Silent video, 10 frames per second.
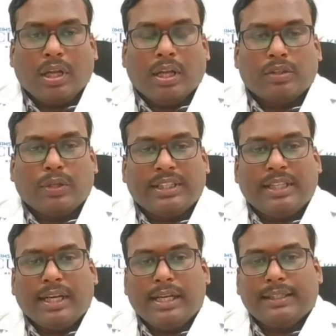So, is there
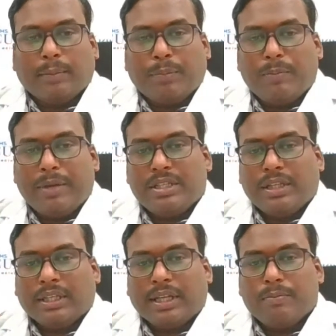any supplements
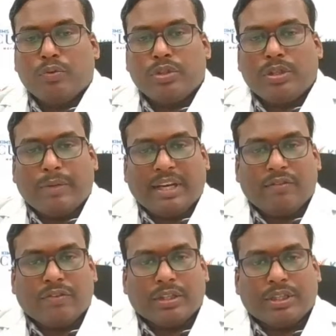that can boost brain
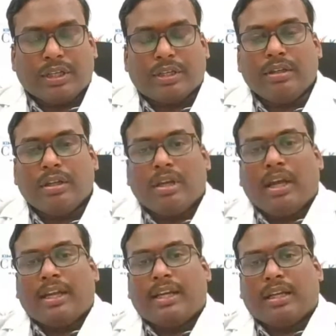function?
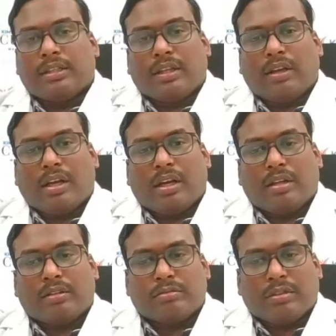Yeah,
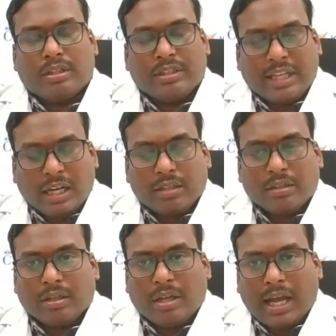there are.
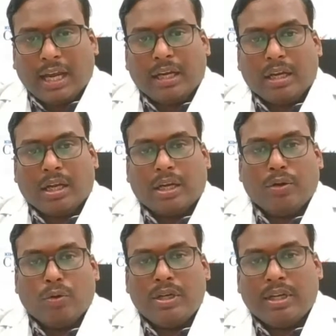I
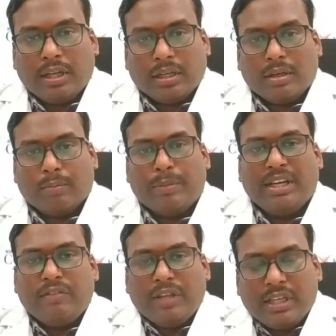don't
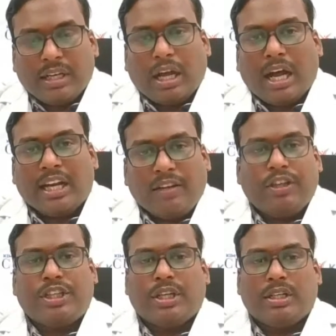believe in
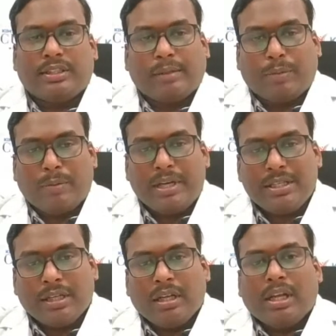artificial supplements,
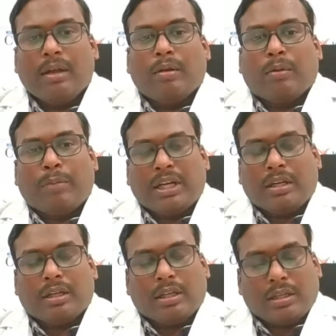but
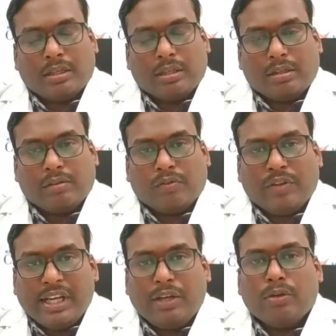we
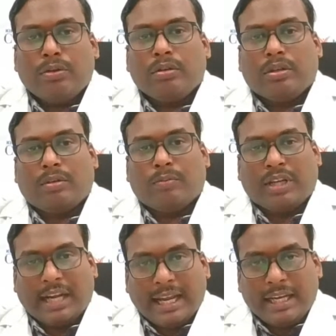need to
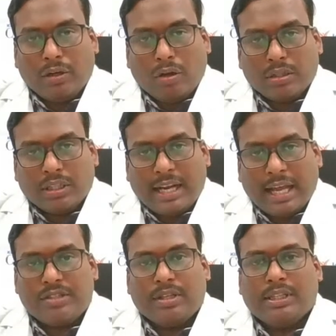rely on the
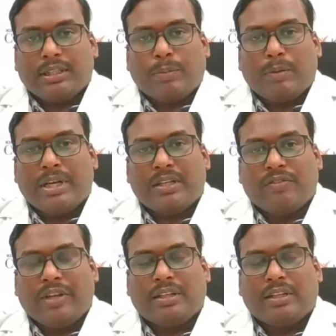natural supplements where